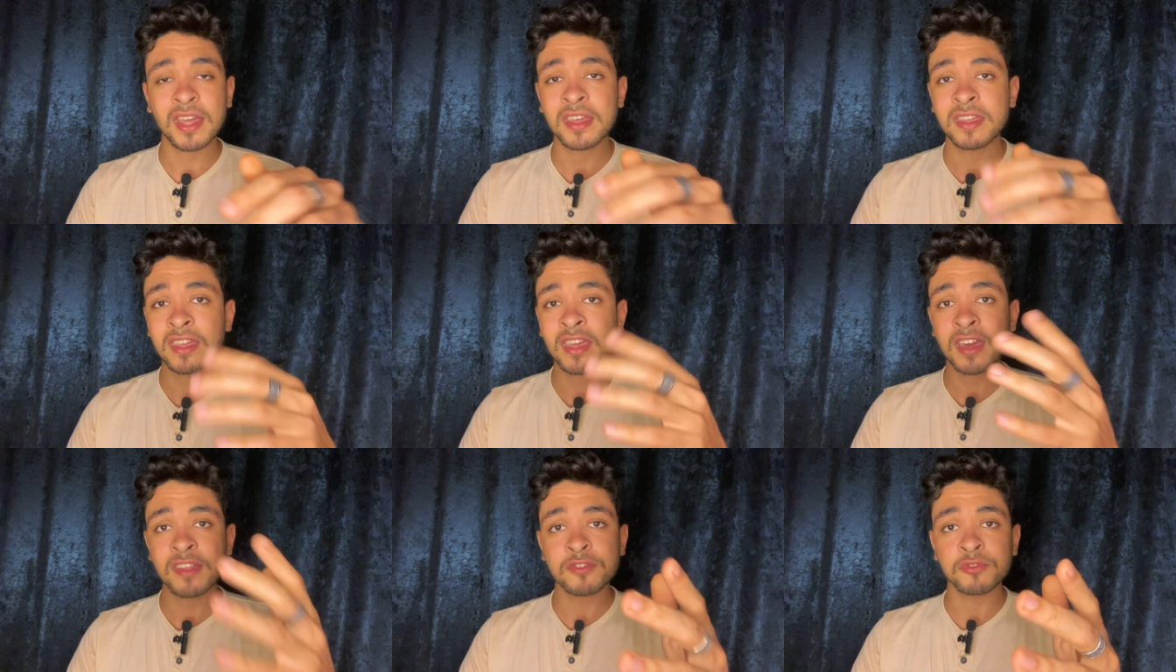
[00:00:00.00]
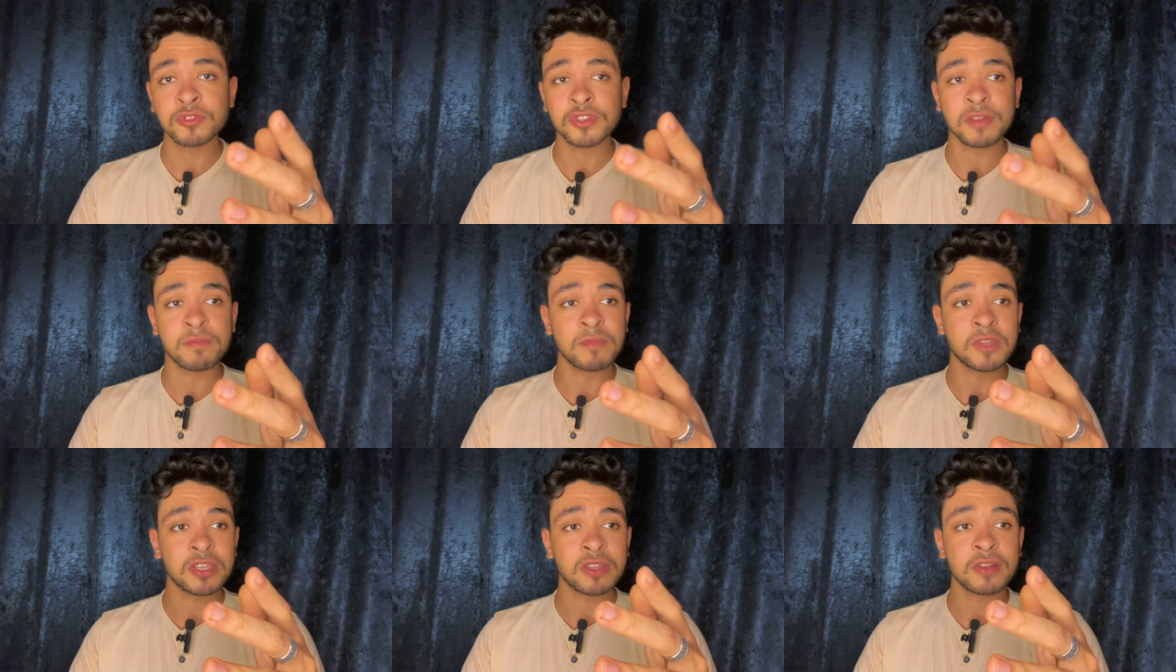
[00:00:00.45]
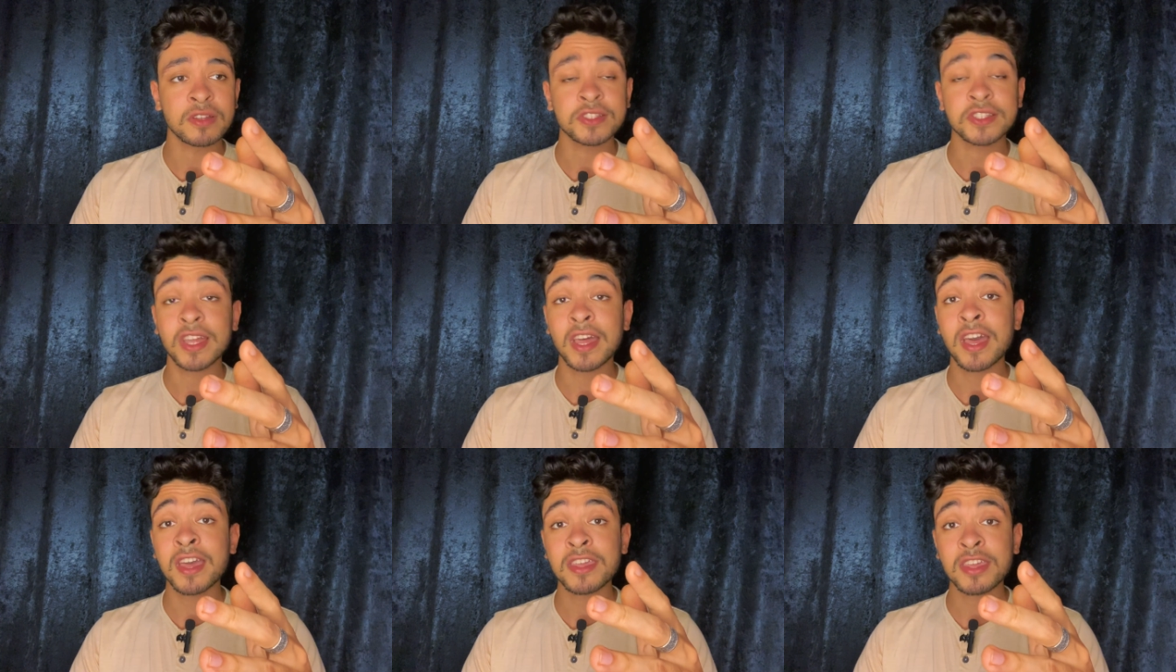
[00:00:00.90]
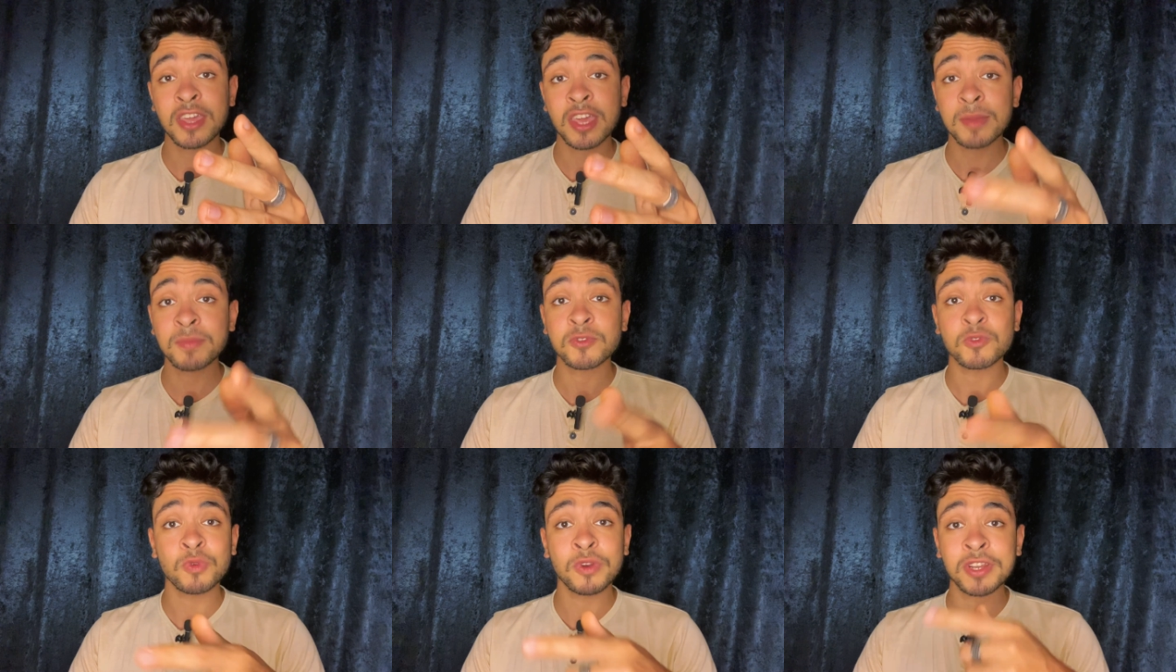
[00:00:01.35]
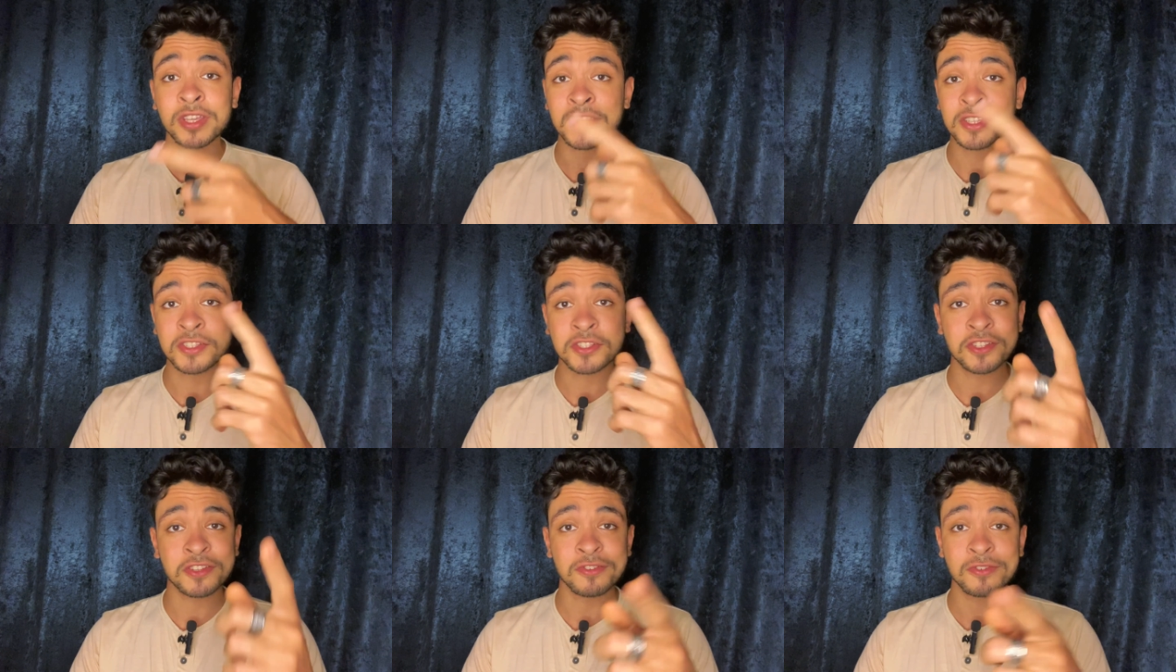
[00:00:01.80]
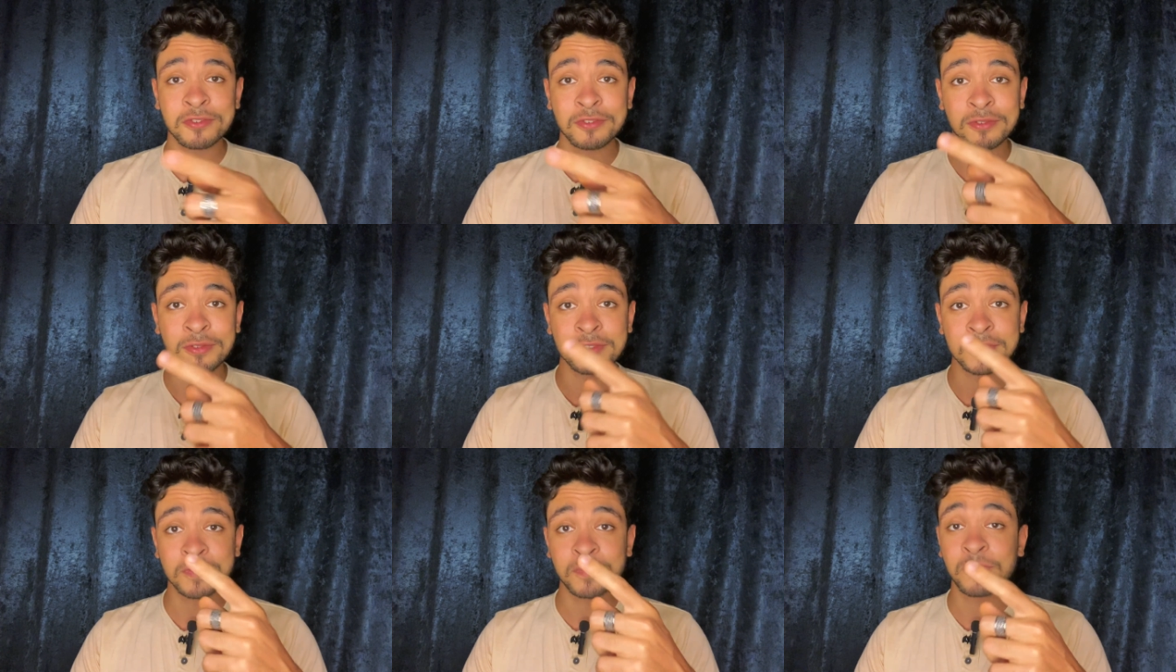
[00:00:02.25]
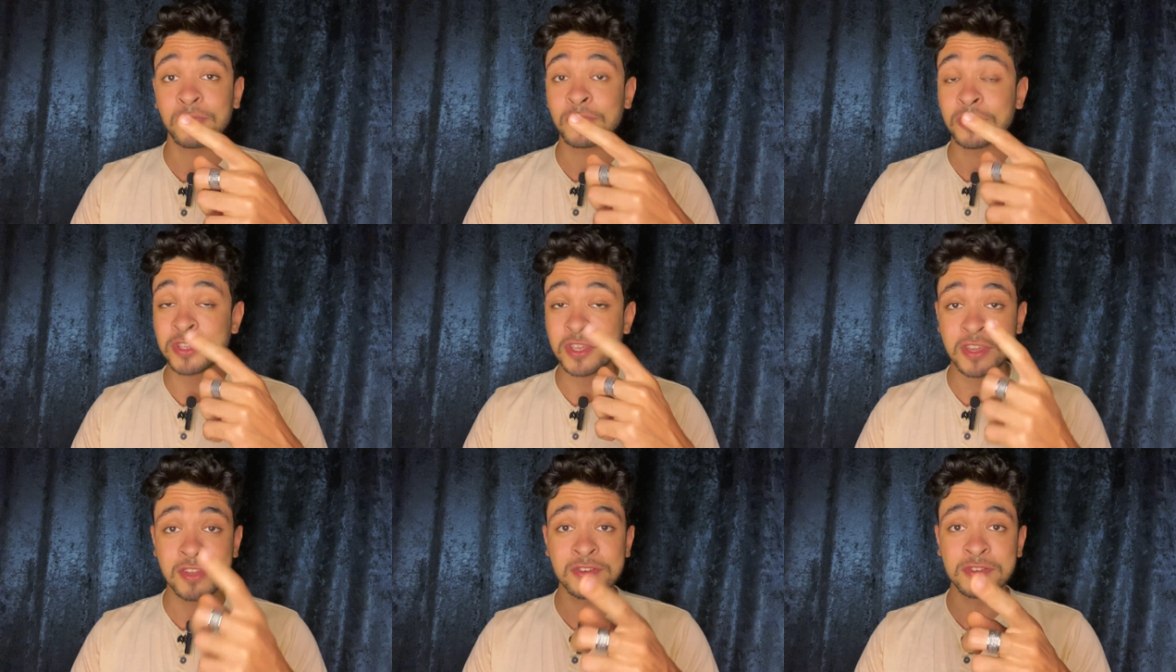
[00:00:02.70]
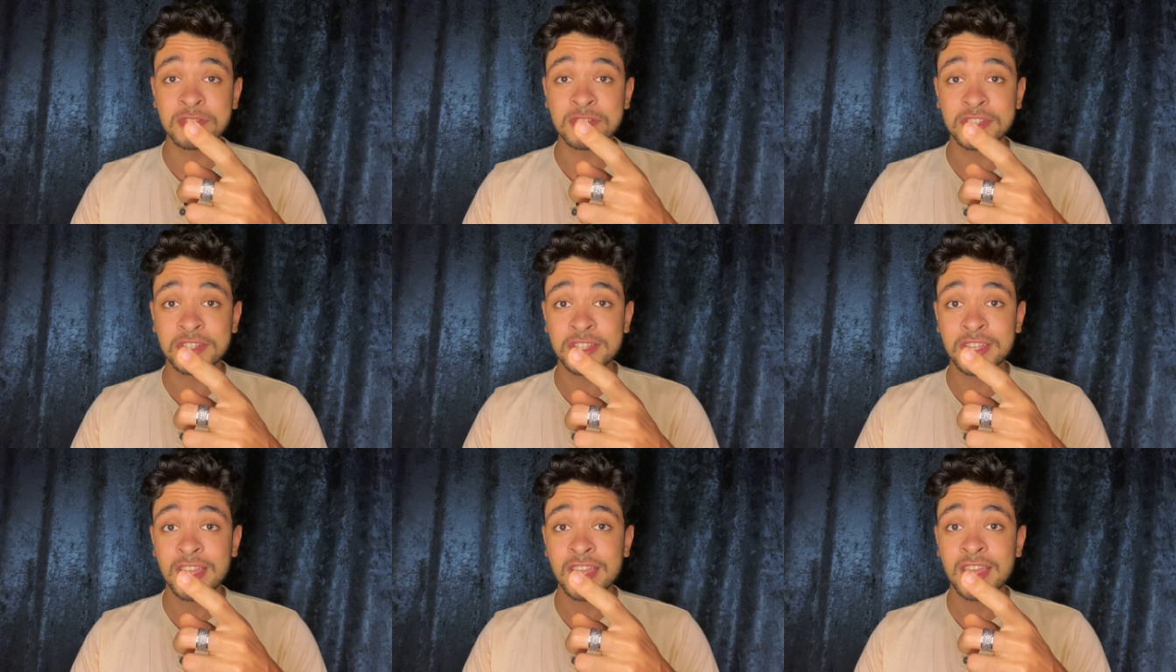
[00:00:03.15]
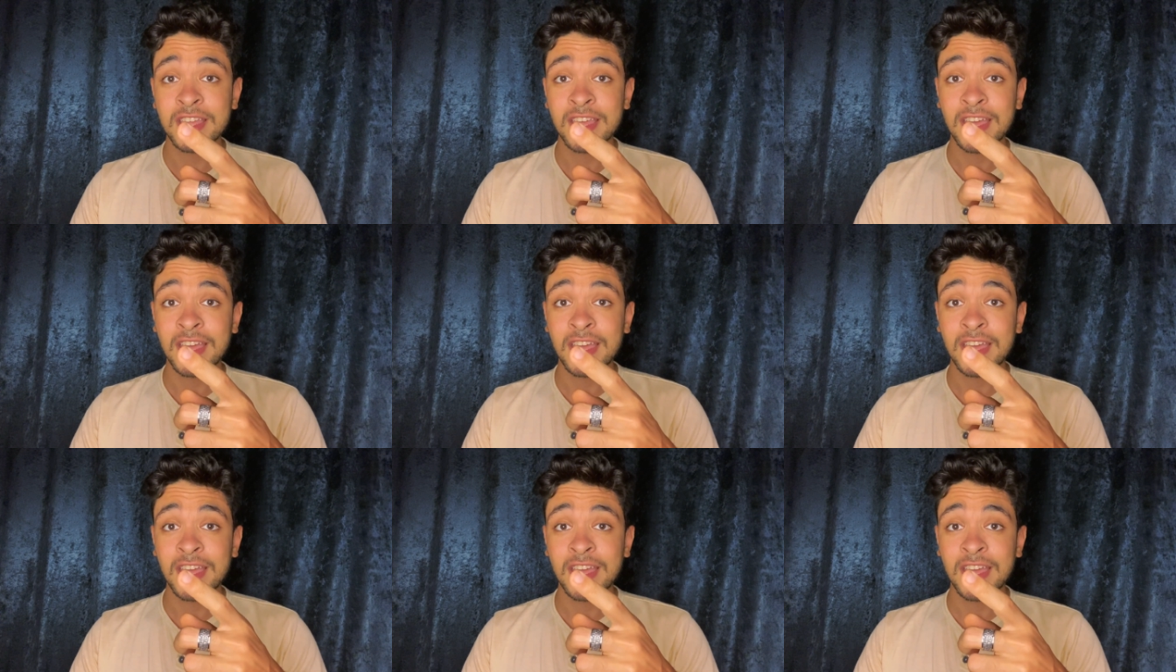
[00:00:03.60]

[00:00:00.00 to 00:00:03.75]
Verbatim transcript: I gathered it because I kept running in circles for years,